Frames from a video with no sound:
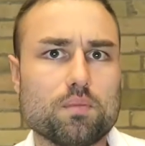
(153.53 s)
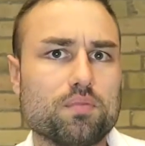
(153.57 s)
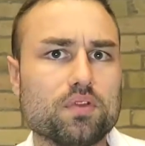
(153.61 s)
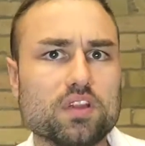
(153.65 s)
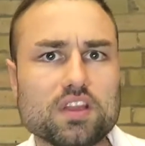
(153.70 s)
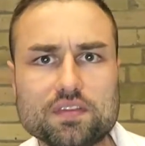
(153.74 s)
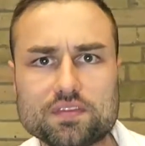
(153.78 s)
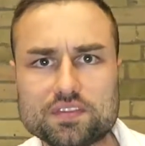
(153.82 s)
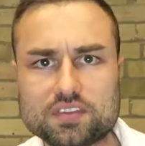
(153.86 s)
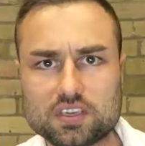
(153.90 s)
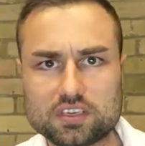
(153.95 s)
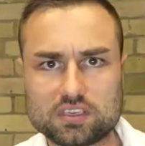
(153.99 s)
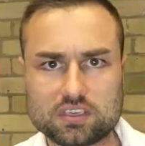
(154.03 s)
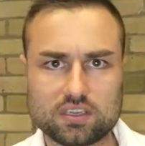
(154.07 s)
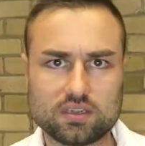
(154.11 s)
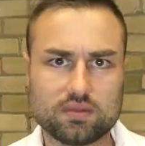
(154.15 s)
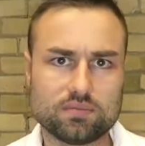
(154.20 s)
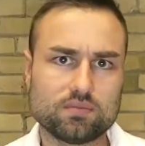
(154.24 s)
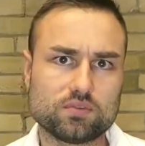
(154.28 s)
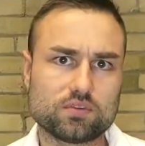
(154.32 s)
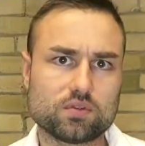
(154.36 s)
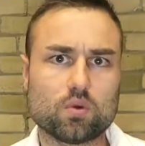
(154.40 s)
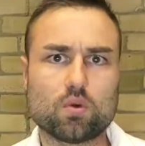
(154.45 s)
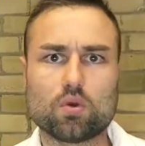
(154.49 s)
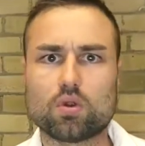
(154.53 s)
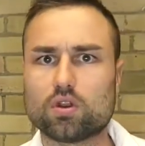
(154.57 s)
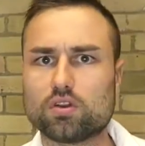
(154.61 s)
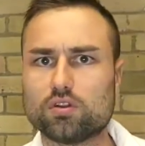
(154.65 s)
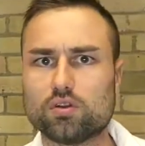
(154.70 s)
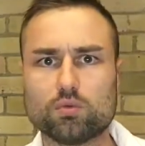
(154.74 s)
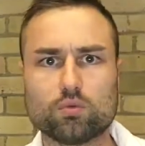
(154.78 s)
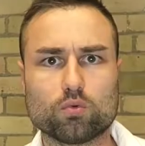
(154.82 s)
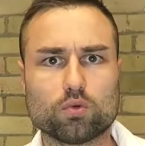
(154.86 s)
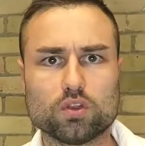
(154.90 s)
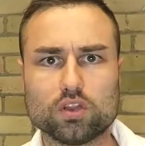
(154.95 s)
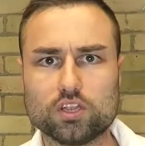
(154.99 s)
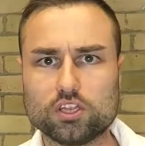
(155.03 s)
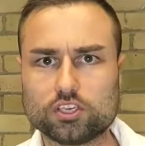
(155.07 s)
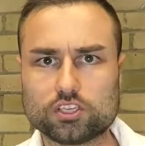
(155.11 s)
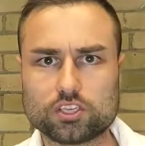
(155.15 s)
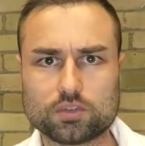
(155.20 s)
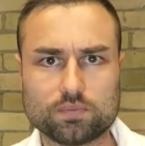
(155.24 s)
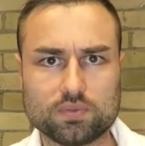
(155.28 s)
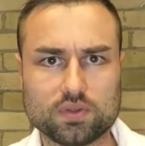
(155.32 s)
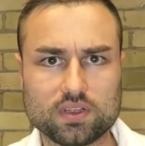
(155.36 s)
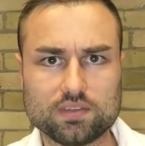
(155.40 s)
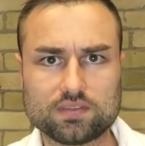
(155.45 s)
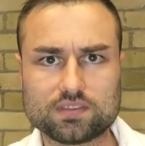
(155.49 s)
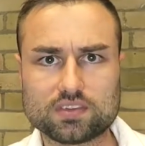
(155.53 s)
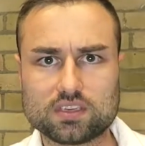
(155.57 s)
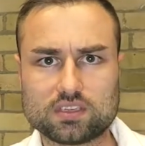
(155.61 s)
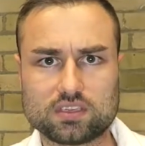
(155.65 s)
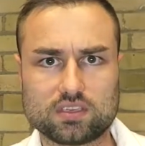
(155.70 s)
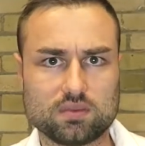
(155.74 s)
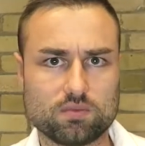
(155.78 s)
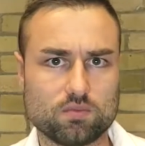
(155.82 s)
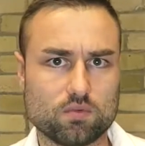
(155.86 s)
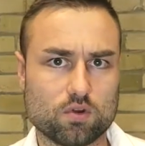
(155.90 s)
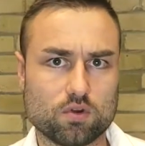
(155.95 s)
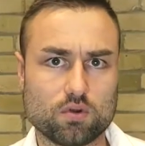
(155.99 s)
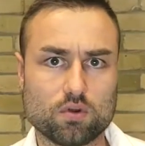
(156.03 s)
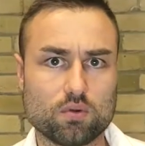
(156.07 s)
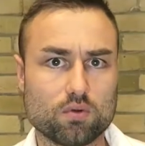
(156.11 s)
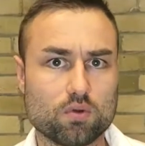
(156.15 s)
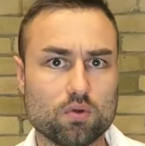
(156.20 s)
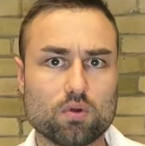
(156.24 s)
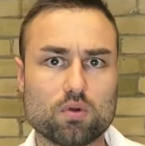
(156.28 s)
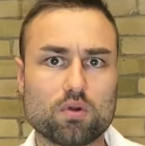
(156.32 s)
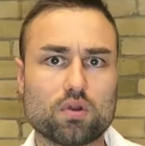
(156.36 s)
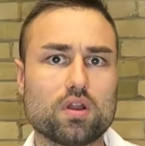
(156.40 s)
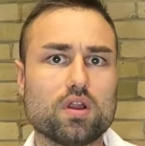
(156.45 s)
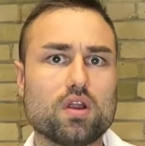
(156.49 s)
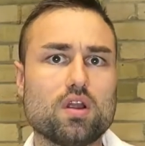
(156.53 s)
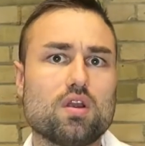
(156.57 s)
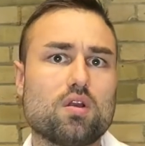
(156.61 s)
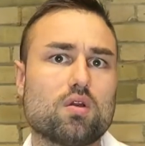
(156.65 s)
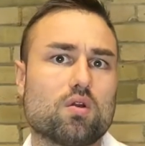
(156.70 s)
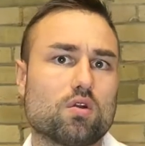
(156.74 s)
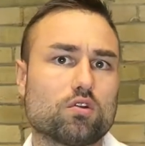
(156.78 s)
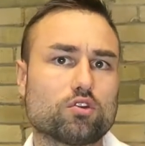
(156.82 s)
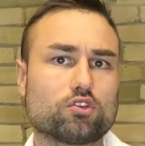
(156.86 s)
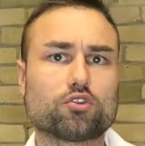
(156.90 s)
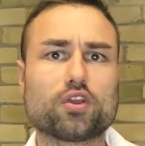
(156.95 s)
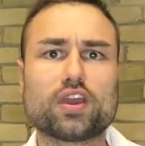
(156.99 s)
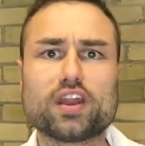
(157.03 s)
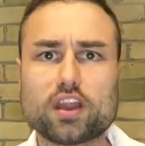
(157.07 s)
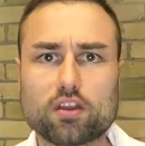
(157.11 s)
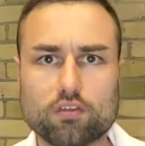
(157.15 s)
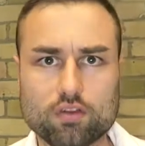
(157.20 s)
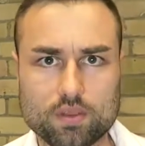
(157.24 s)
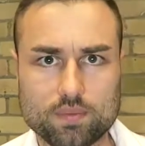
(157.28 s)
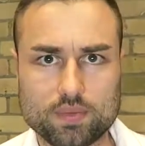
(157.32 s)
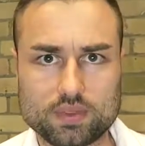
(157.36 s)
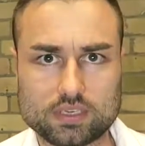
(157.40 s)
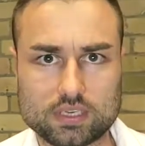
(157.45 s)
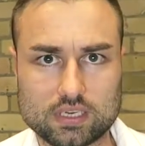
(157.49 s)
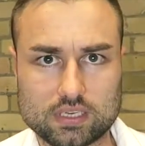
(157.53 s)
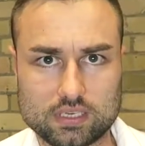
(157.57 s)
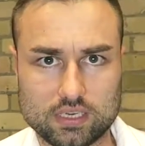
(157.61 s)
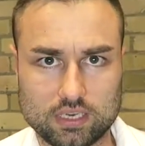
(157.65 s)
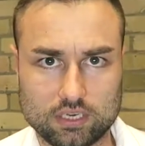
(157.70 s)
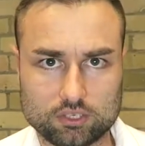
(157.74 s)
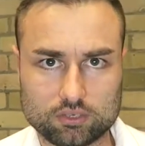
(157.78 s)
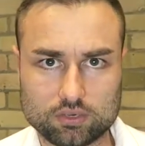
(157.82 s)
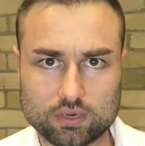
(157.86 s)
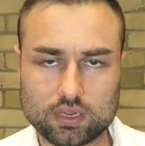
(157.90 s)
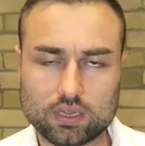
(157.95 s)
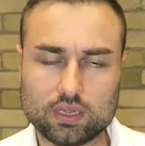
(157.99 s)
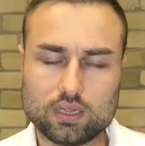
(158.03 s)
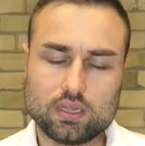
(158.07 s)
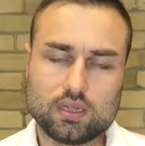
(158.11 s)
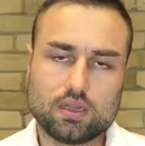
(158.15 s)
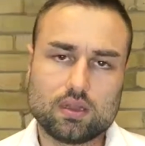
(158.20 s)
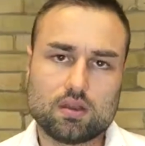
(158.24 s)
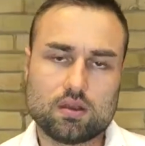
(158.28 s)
belief systems or religious belief system or, or, or trade agreements, et cetera.